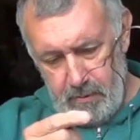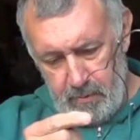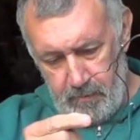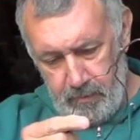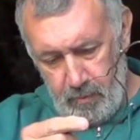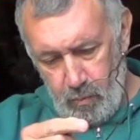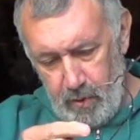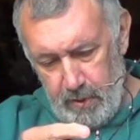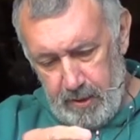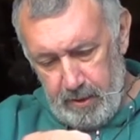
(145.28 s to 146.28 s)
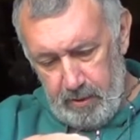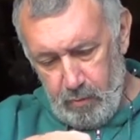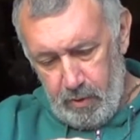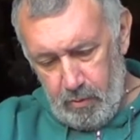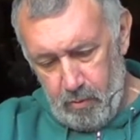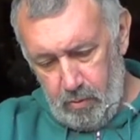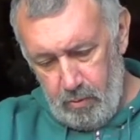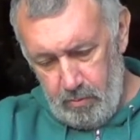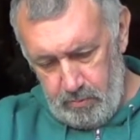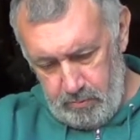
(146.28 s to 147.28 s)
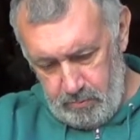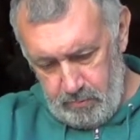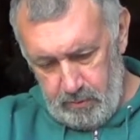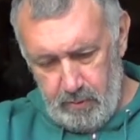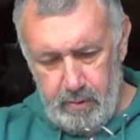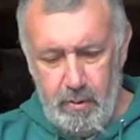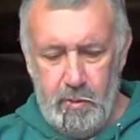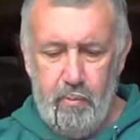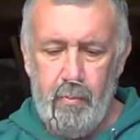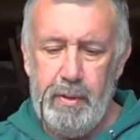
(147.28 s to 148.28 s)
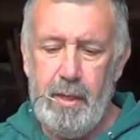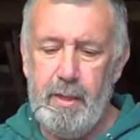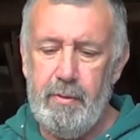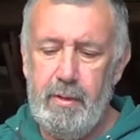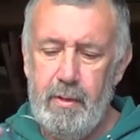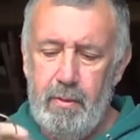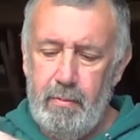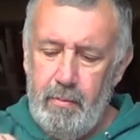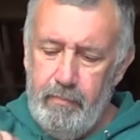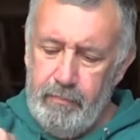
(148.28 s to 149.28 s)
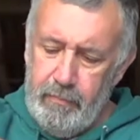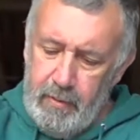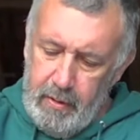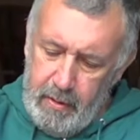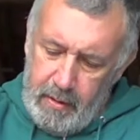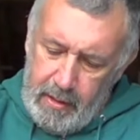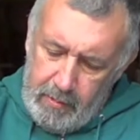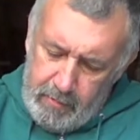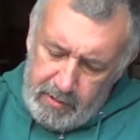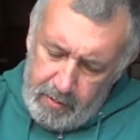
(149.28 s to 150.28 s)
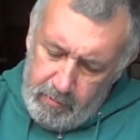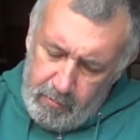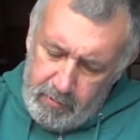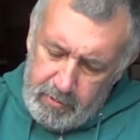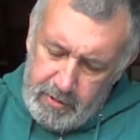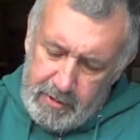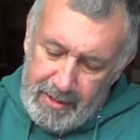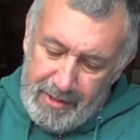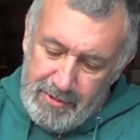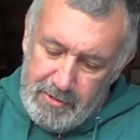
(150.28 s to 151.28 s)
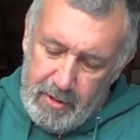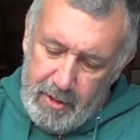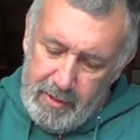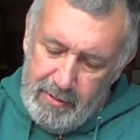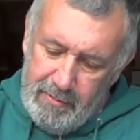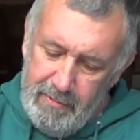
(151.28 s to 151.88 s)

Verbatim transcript: I'm going to put one end in one hole. We got it there. And we come over to the other side.